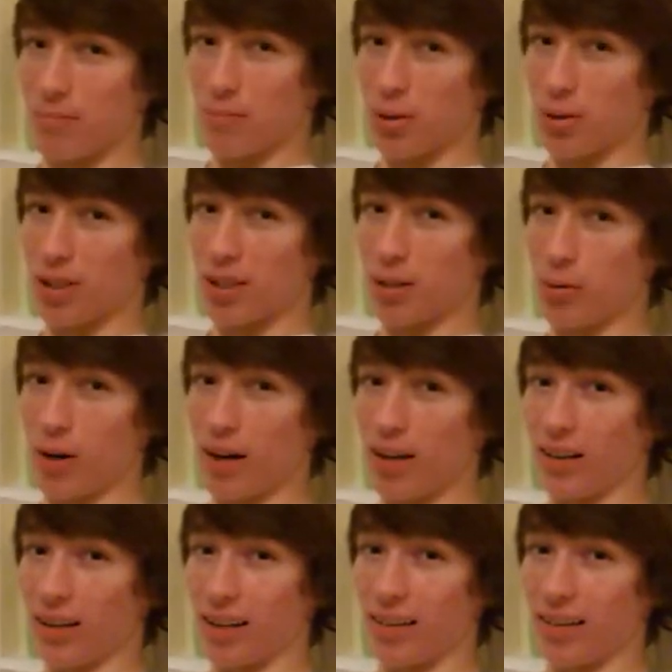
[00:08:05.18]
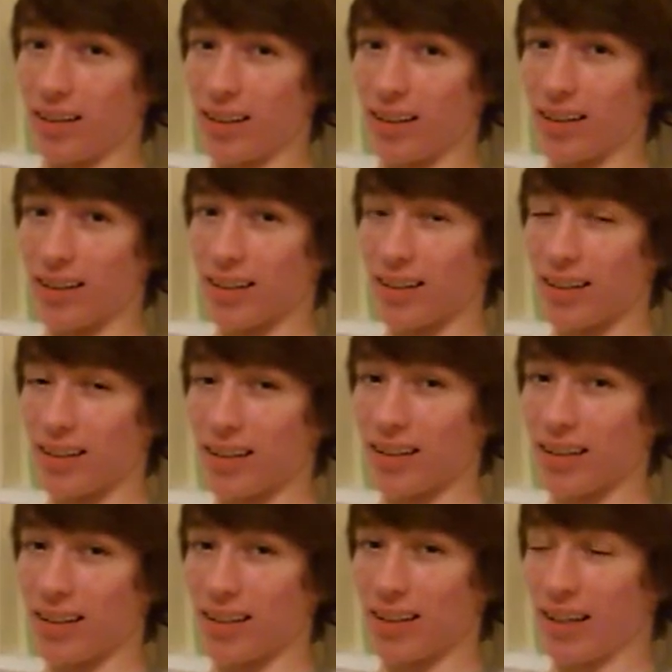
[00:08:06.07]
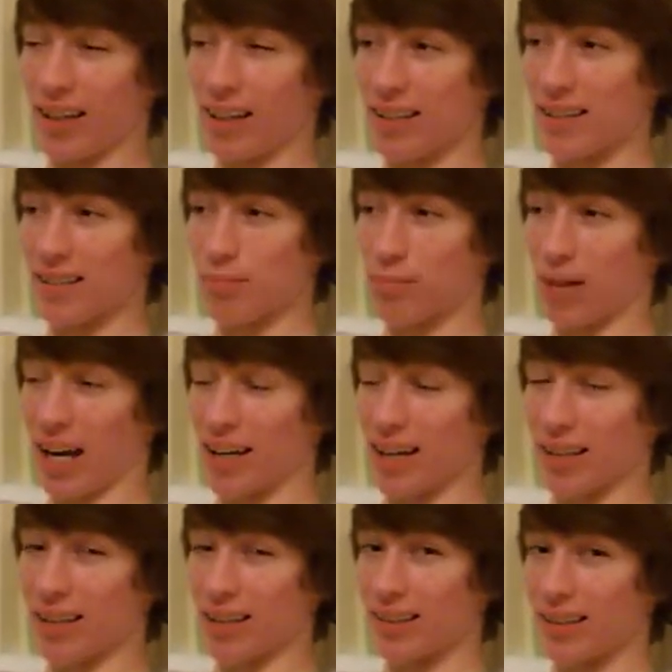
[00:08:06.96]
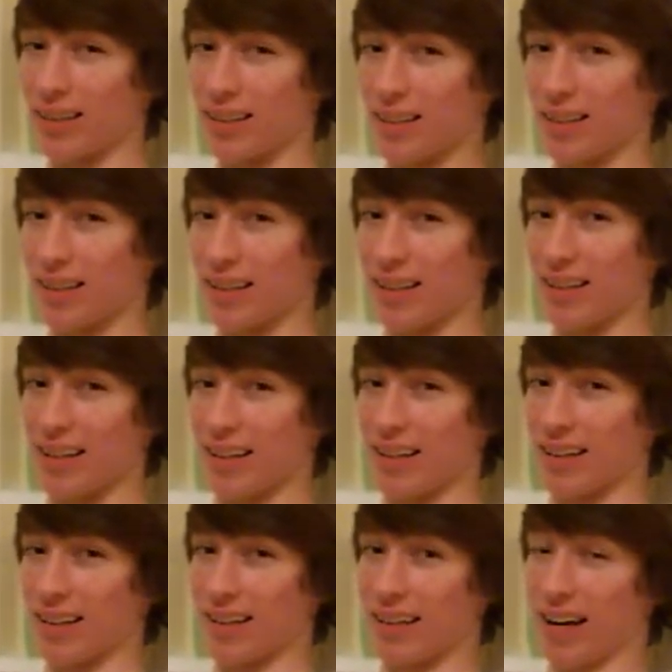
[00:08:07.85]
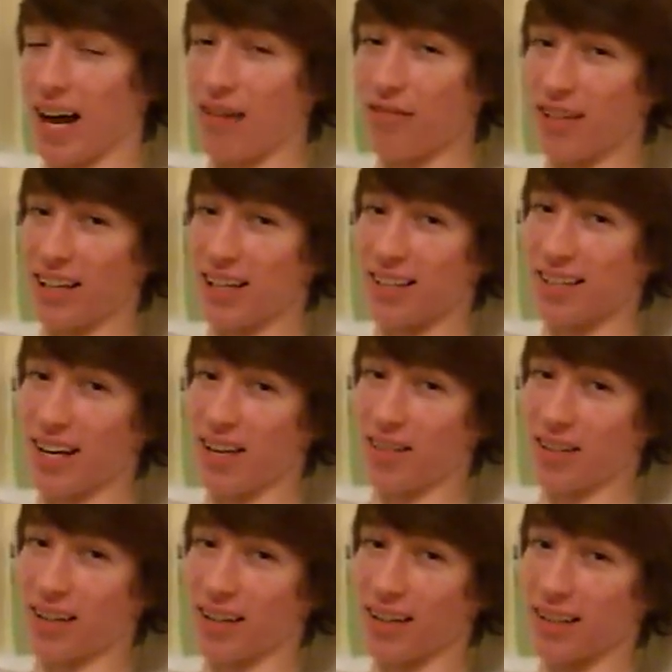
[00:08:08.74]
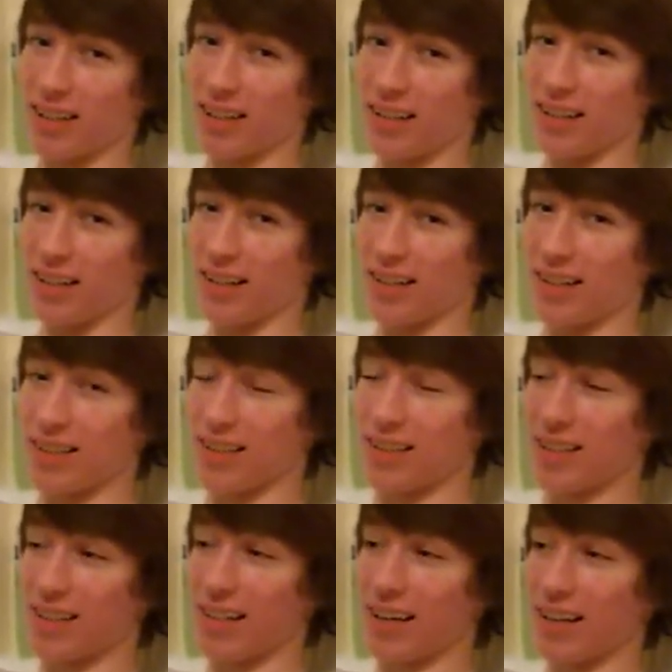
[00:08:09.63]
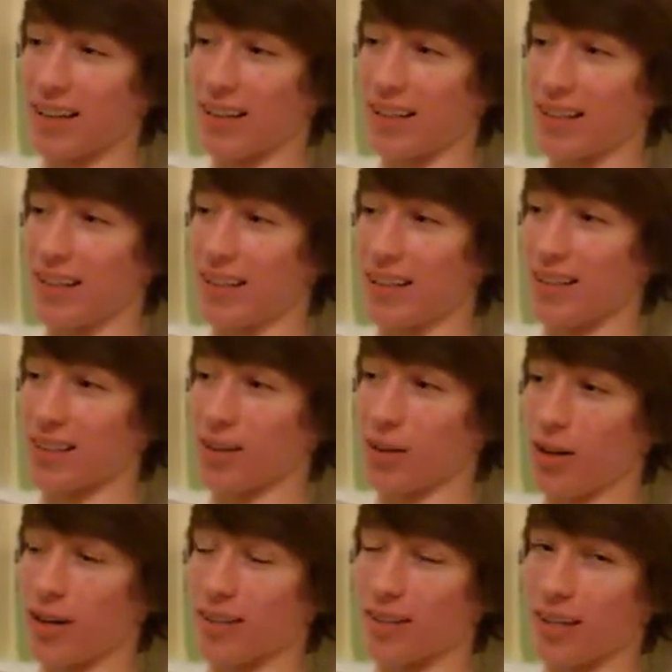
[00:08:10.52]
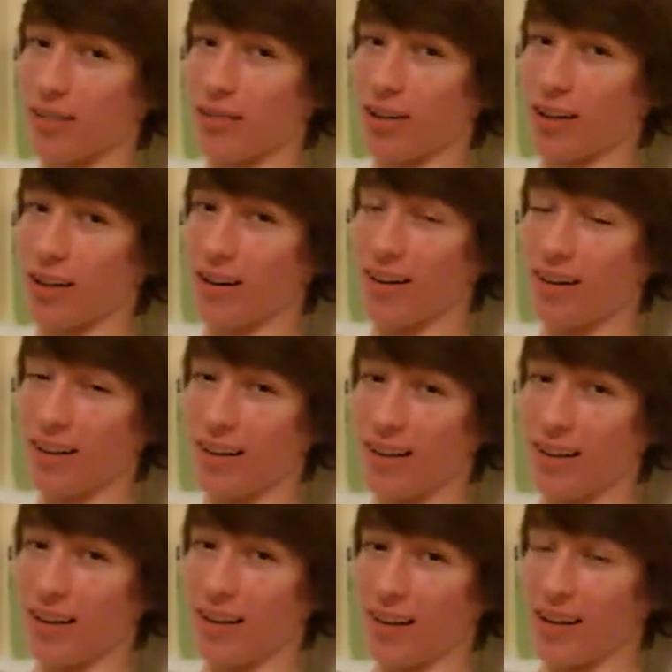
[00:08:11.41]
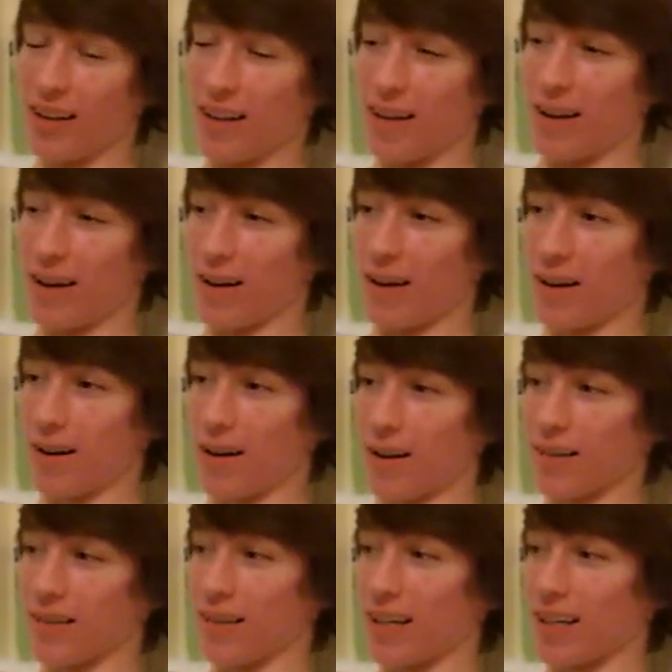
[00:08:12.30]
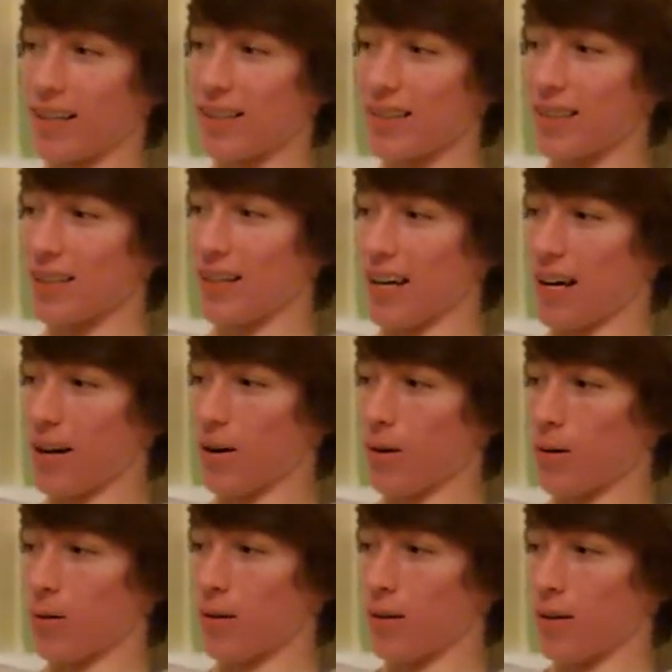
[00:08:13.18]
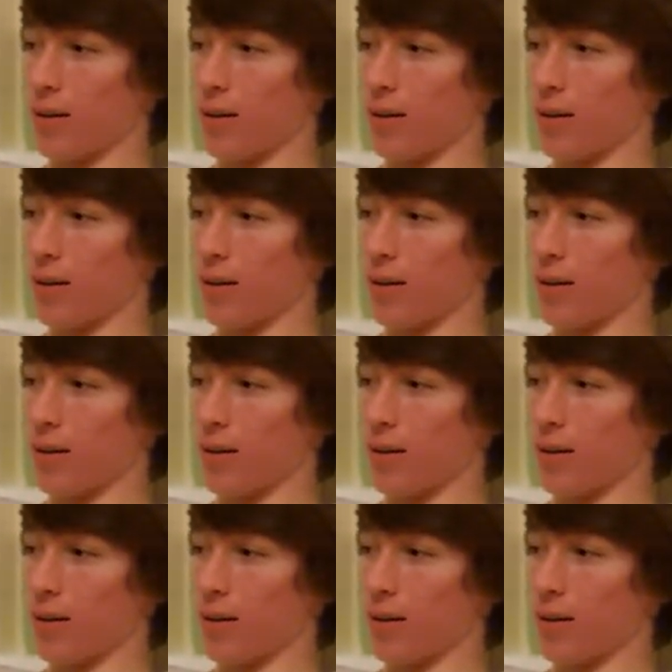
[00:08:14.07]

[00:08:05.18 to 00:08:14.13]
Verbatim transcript: pretty well, I think like it's kind of obvious, I think, to see that he is a Christ-like figure. Uh, they can see how